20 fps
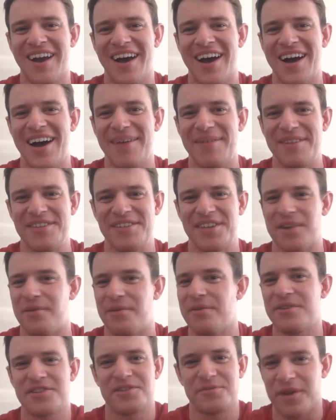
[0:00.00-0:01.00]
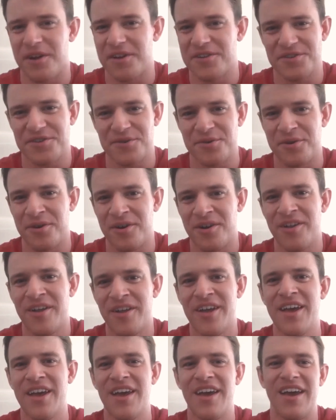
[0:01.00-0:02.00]
Um, it's like a really small school,
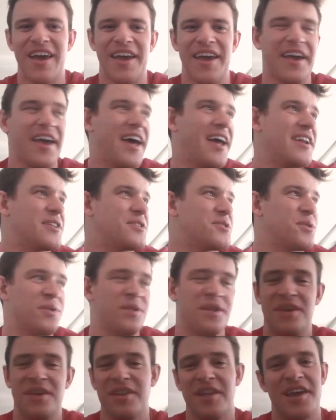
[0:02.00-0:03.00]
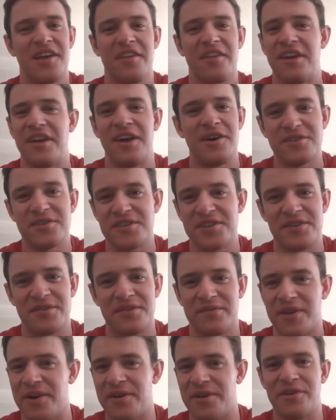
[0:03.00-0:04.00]
and it's only like a
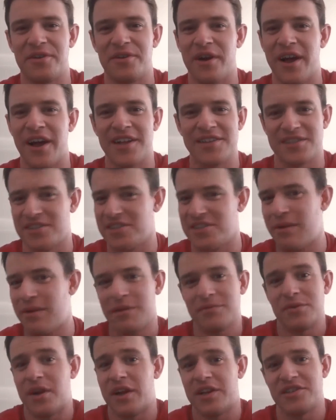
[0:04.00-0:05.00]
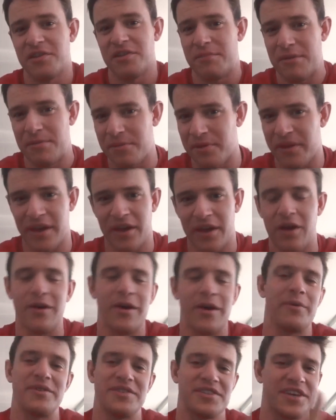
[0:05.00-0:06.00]
thousand undergrads. And sometimes when I tell people like, "Oh,
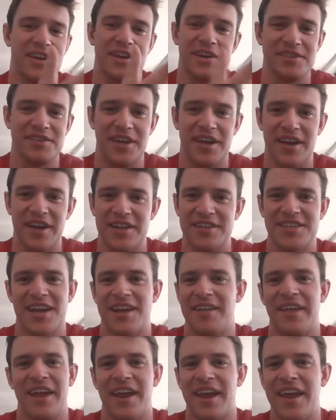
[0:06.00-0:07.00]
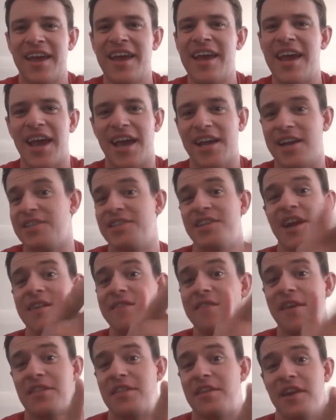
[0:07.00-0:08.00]
I went to Caltech," it's not like it doesn't
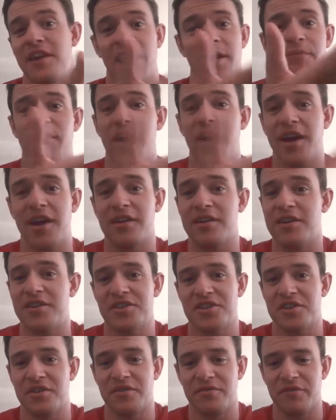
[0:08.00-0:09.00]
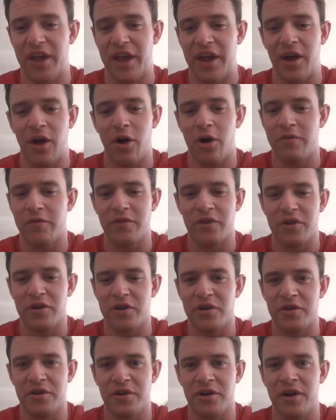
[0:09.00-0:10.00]
have like the name recognition of like
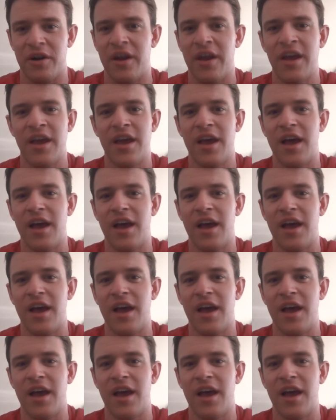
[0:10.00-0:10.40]
Harvard or